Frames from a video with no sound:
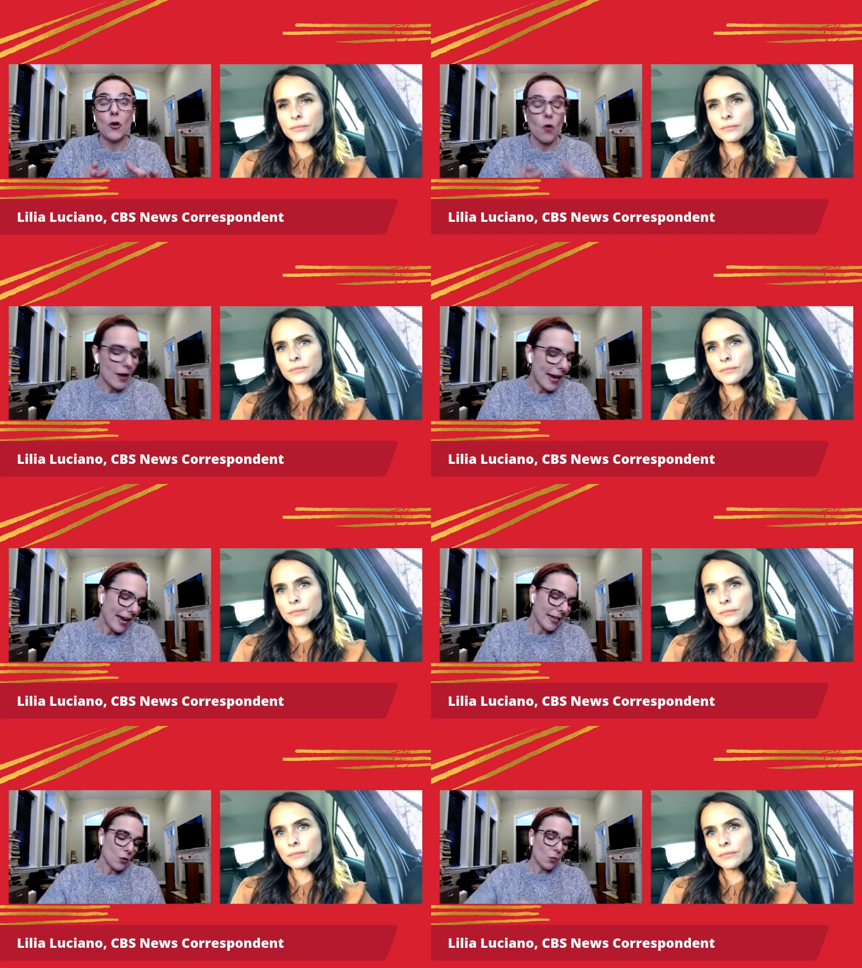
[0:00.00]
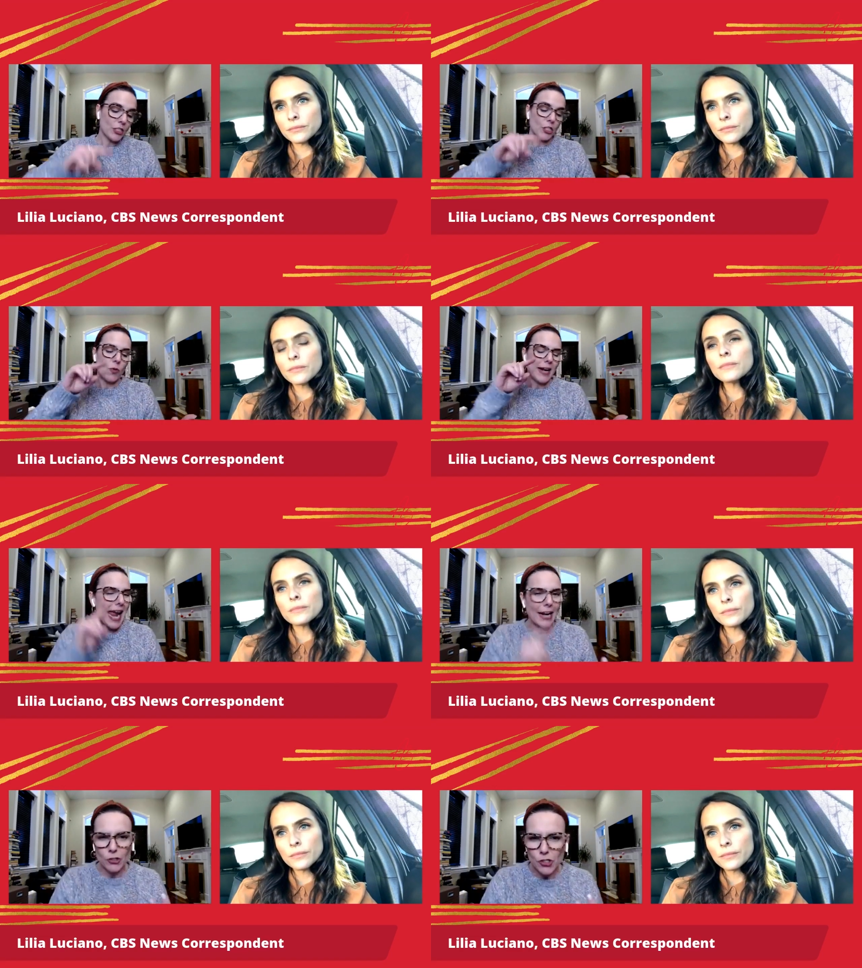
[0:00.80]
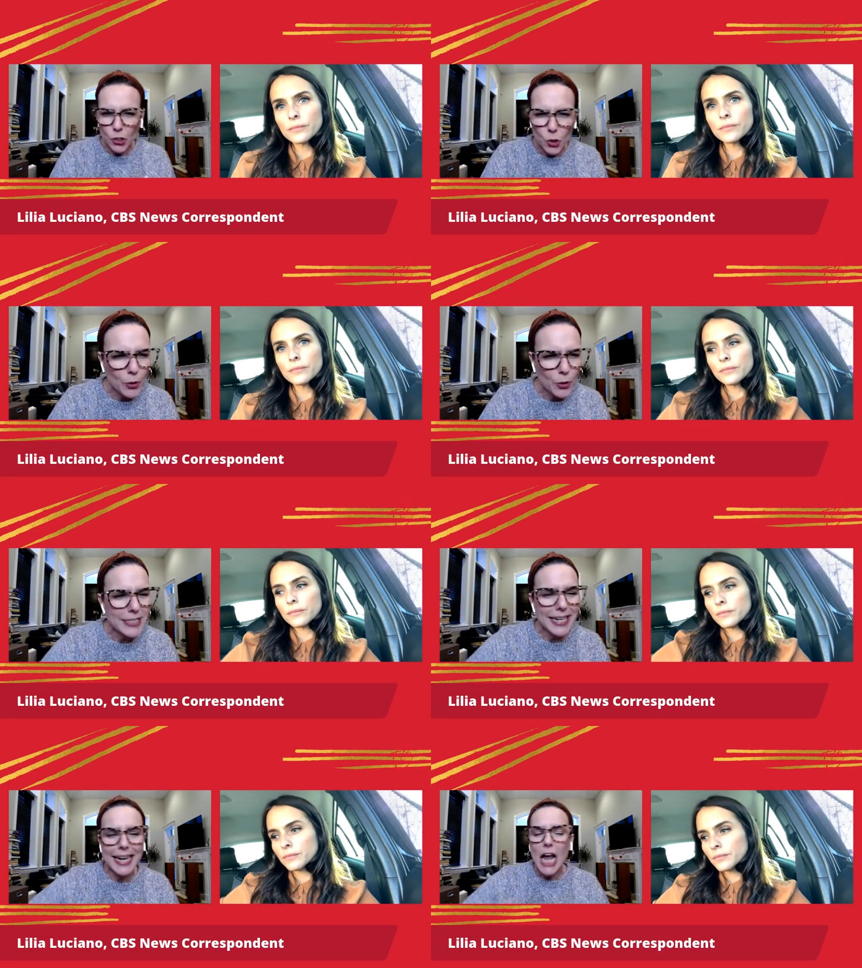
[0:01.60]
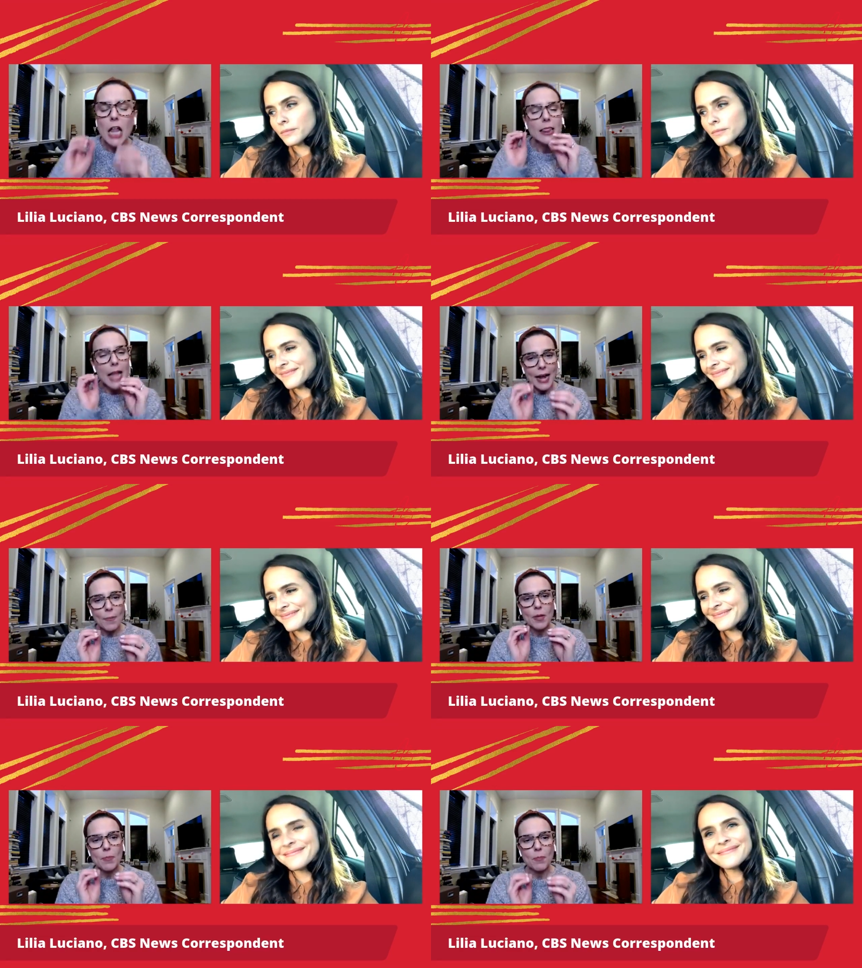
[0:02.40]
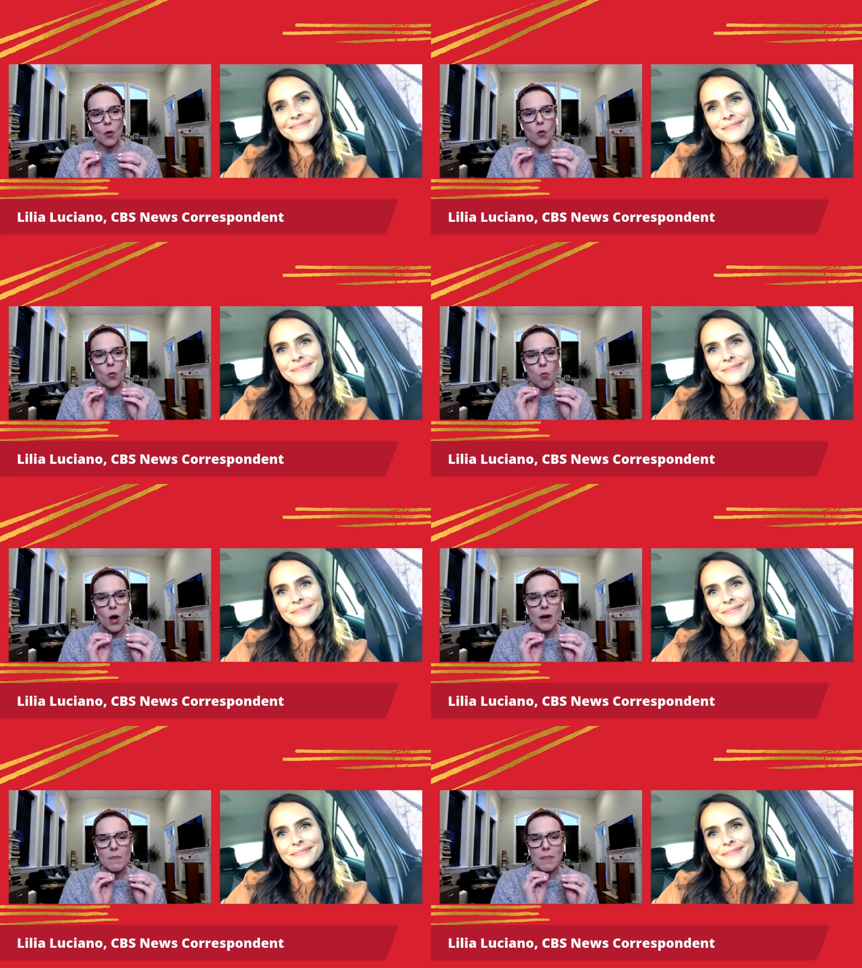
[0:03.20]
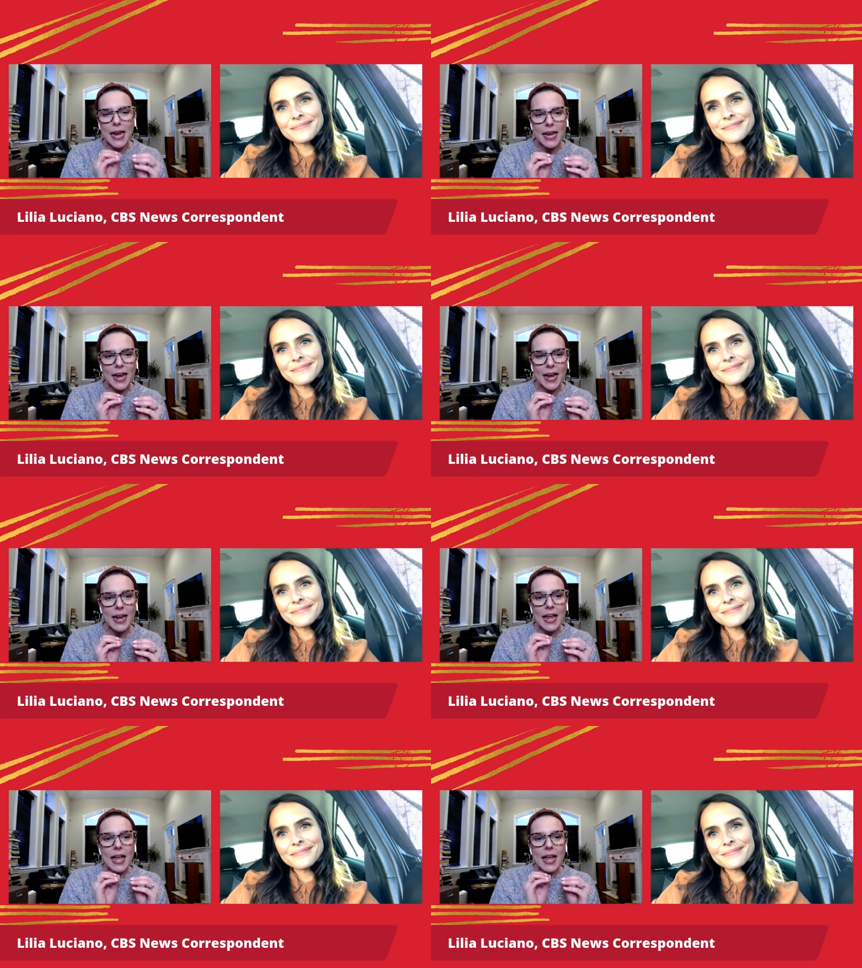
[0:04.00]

Speaker 1: own hands, which is what Anderson Cooper did. A lot of people want to make it.